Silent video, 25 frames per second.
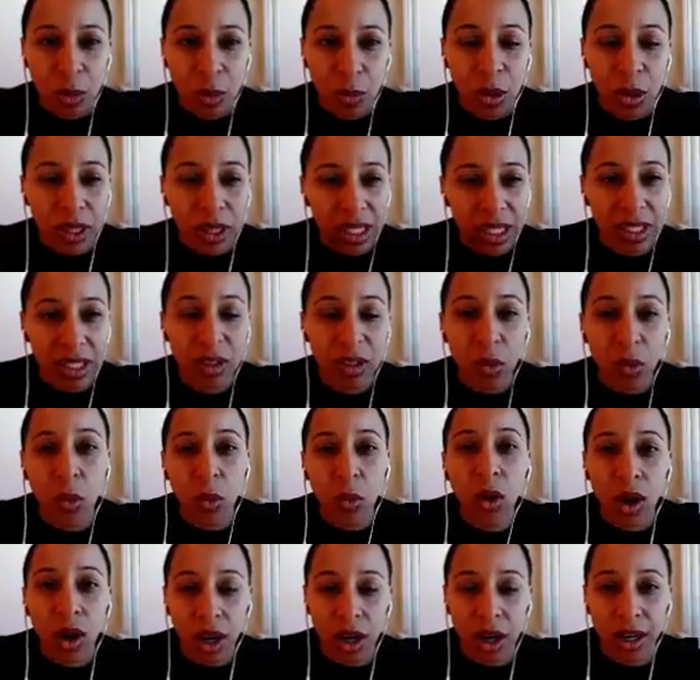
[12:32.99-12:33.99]
put in the
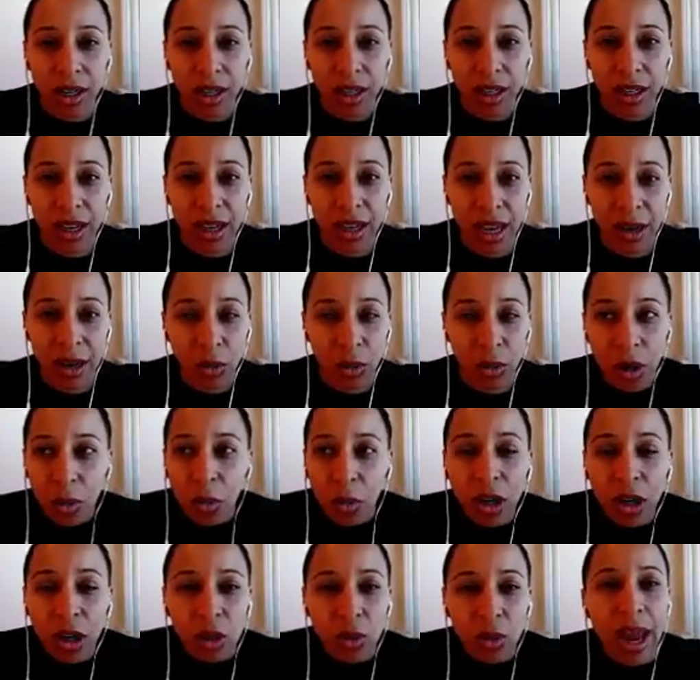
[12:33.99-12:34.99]
work, and what
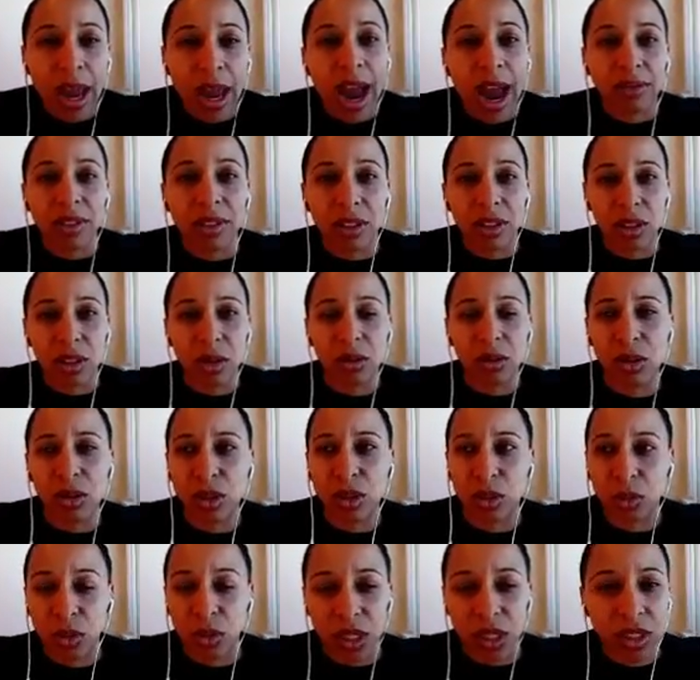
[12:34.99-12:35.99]
work do I have to do
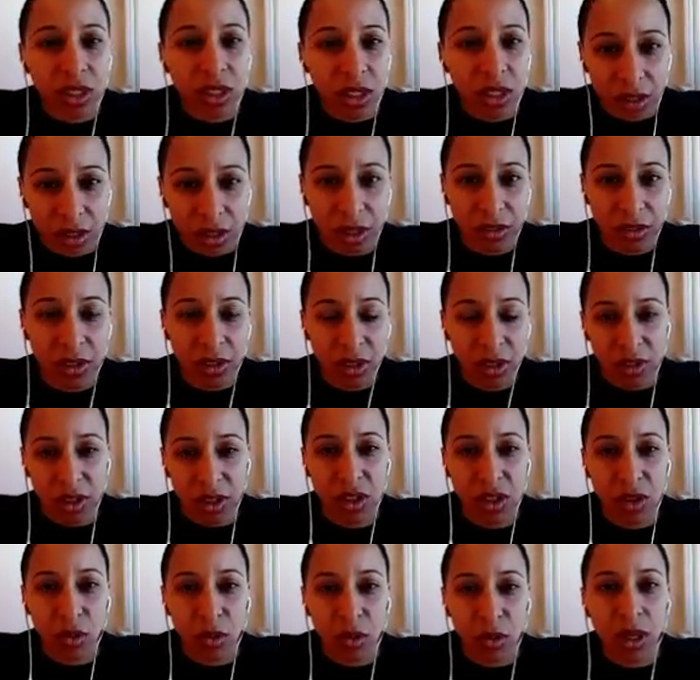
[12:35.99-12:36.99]
to reach a
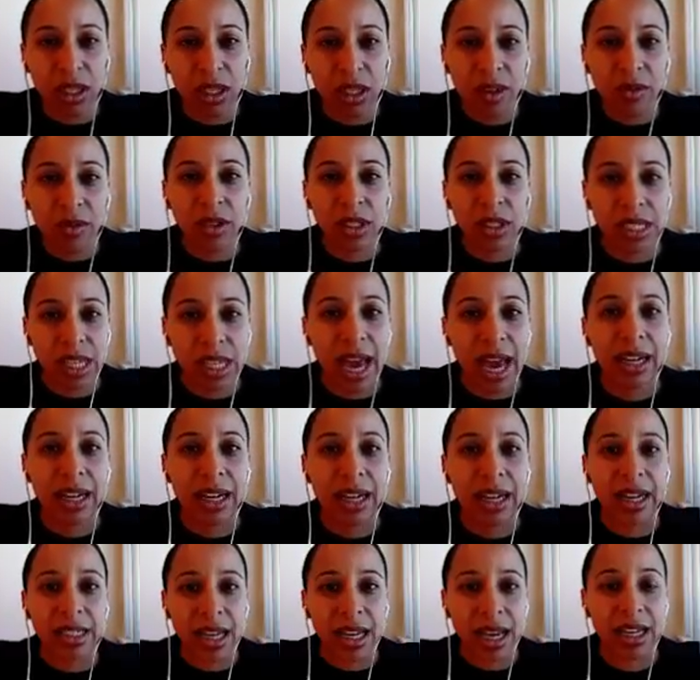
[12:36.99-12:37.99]
Division I level
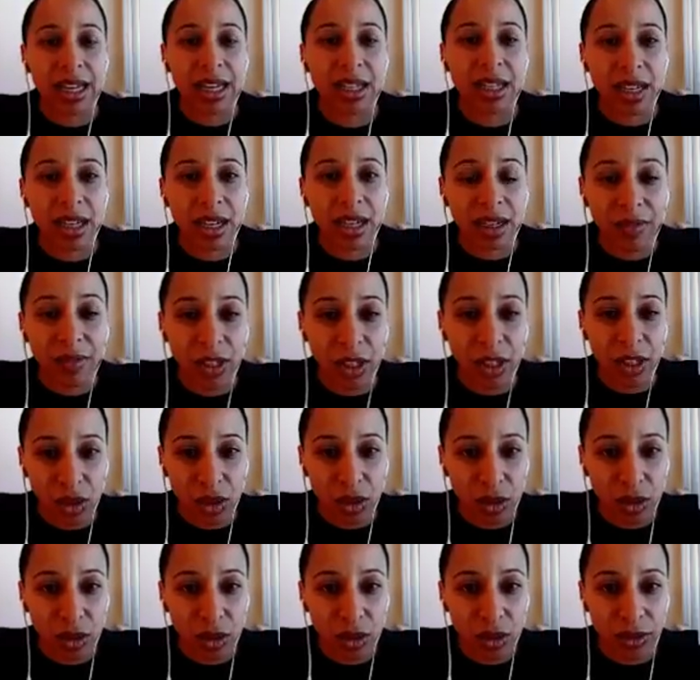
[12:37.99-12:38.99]
status as an
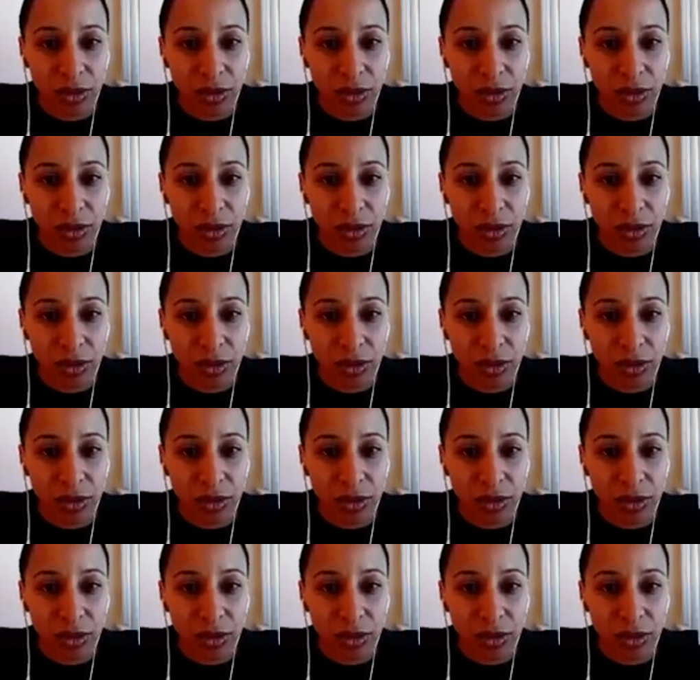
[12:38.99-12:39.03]
official?